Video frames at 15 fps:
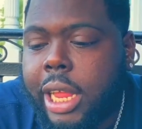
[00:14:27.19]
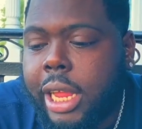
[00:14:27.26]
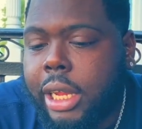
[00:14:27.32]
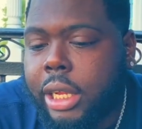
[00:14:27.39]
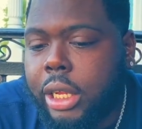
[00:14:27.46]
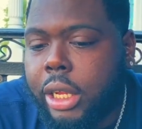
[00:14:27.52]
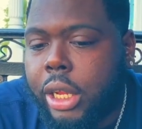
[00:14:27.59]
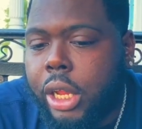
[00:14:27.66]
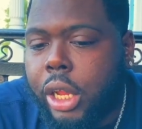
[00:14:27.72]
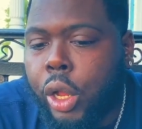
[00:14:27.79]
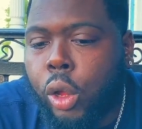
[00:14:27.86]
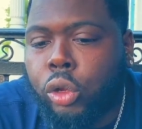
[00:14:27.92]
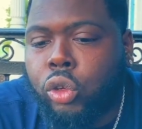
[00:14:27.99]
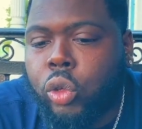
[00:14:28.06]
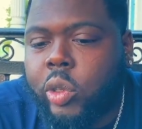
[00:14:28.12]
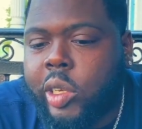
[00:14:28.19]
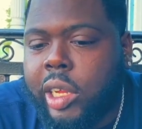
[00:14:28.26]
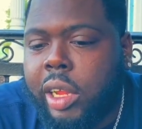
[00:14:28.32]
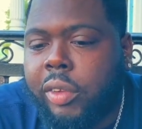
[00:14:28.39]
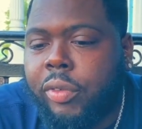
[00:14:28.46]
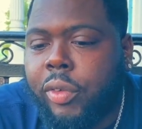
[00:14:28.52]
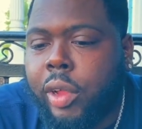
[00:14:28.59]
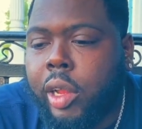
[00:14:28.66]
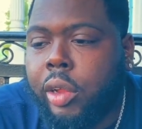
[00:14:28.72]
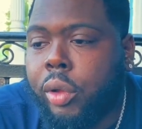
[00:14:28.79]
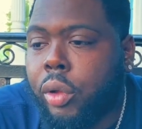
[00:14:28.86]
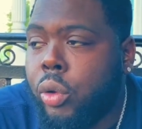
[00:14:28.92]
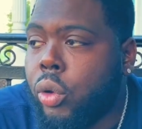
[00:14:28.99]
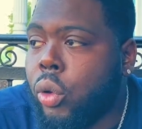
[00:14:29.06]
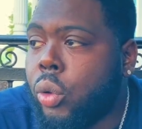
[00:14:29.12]
Like, as long as your team feel,
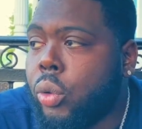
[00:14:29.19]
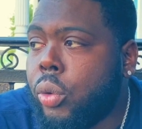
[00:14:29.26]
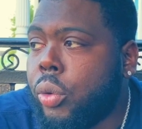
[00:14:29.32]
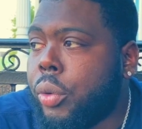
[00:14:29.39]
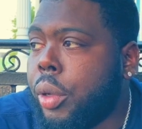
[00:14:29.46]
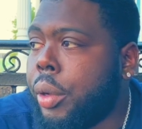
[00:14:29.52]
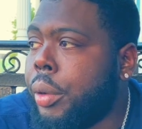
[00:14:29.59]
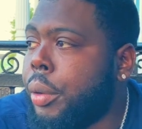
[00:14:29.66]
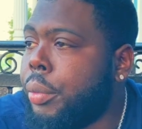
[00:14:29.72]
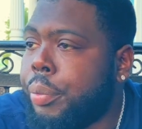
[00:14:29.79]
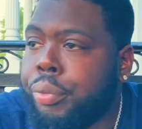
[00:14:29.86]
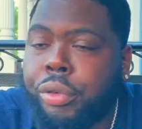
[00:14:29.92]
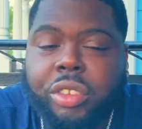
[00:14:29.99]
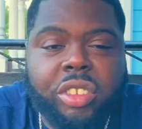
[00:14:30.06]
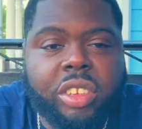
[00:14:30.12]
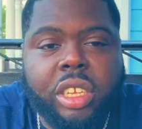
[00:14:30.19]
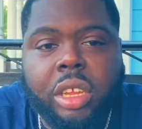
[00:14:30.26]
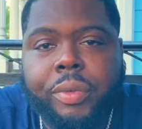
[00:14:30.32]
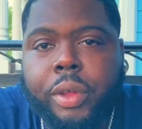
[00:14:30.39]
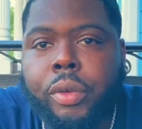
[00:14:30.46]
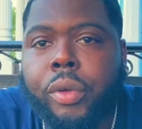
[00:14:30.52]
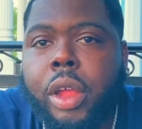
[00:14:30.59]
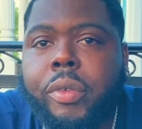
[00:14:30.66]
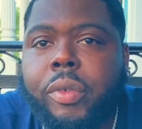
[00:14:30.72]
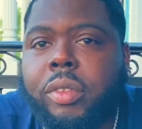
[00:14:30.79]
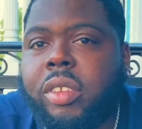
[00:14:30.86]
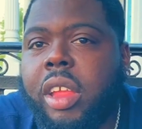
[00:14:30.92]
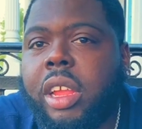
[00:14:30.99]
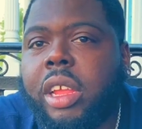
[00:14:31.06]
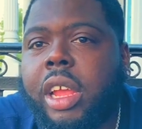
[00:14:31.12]
you know, appreciative and grateful,
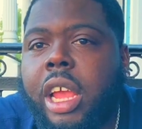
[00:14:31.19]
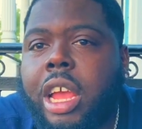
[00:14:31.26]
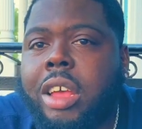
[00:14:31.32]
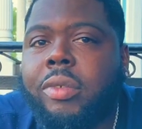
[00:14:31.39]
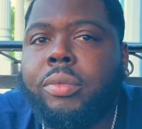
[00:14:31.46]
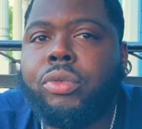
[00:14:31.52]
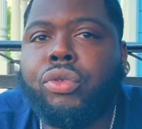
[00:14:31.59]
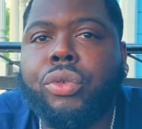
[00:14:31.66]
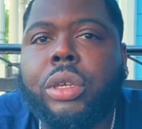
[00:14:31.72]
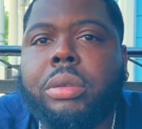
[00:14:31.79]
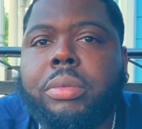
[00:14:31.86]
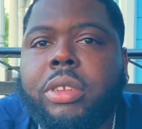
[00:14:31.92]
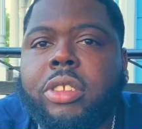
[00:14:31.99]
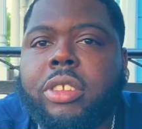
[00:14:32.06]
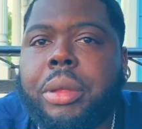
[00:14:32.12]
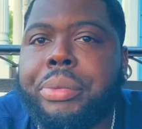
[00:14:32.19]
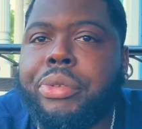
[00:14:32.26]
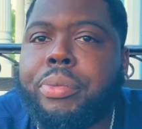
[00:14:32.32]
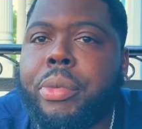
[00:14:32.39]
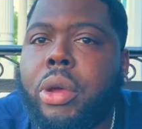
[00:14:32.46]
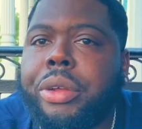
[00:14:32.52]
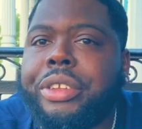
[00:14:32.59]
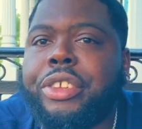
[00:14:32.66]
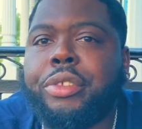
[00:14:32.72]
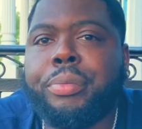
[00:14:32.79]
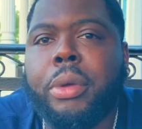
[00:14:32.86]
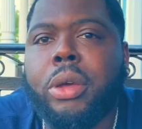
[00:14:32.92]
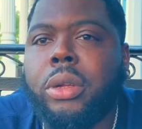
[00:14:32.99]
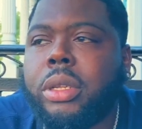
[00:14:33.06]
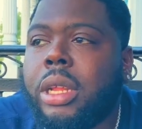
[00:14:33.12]
take care of them, treat them to something smart, the
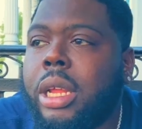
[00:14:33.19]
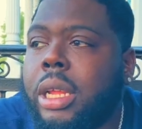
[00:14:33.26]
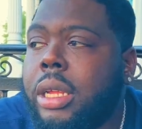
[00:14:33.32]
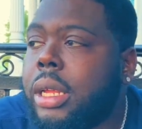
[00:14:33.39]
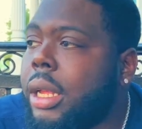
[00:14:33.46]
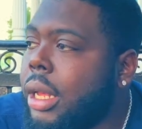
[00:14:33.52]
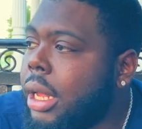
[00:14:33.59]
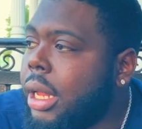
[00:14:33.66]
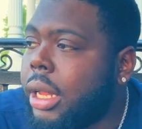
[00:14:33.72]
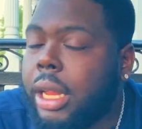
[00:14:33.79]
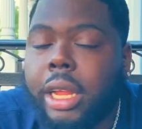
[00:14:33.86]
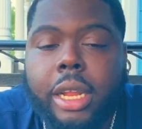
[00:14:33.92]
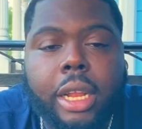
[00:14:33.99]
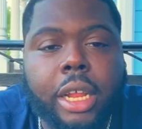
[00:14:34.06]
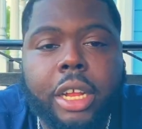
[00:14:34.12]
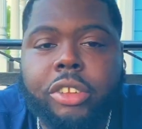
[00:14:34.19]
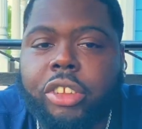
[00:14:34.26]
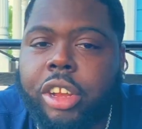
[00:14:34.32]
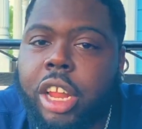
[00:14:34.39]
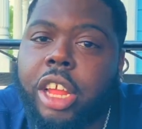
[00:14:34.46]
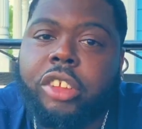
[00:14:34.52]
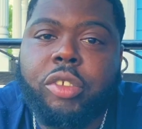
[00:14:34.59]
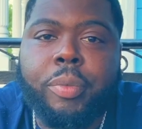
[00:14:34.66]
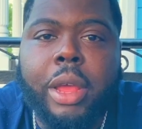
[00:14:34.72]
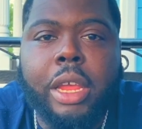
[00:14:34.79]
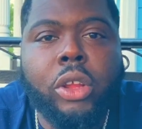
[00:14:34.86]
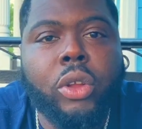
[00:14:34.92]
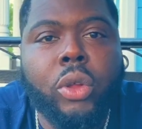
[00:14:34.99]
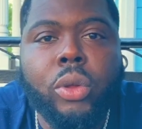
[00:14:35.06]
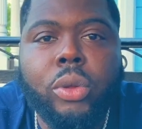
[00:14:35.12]
small thing. Right. Lunch
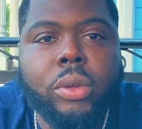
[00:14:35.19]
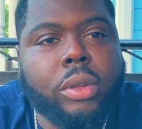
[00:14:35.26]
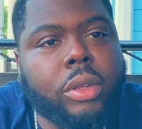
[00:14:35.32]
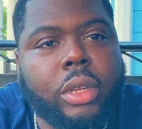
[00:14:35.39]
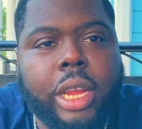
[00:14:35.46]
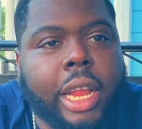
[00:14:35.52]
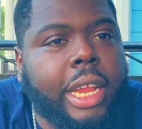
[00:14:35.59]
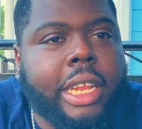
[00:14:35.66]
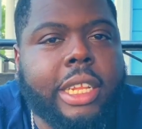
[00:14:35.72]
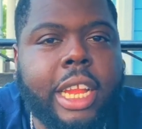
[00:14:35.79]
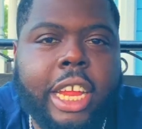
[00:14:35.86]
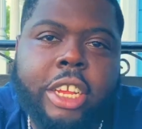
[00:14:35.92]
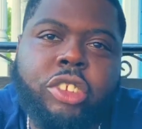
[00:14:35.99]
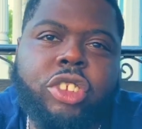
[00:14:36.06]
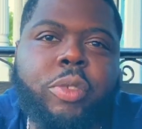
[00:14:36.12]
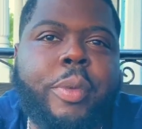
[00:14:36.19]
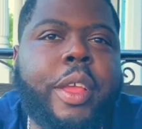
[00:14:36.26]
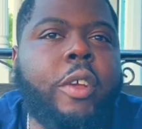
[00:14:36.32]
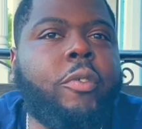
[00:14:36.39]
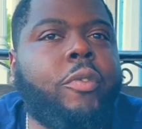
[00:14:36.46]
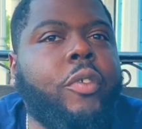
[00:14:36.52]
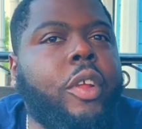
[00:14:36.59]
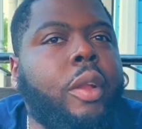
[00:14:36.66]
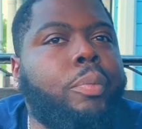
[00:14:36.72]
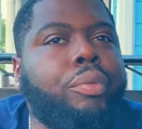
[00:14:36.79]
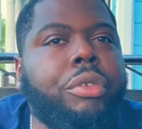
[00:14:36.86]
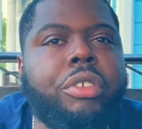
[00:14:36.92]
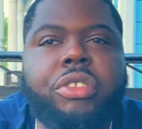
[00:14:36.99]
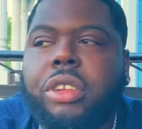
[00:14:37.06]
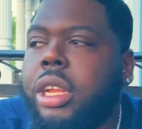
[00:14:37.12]
might, you know, anything. Just make them feel
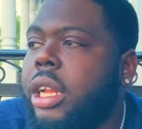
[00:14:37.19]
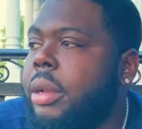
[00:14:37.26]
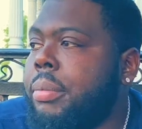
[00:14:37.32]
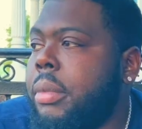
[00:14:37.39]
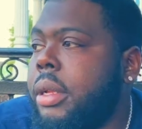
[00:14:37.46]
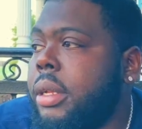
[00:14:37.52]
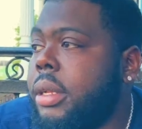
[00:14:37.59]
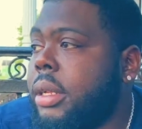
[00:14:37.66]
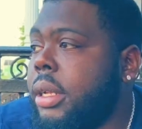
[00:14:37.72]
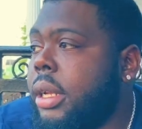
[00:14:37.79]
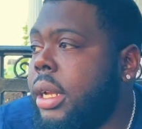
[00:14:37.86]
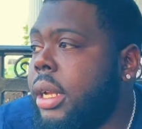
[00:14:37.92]
appreciated, man.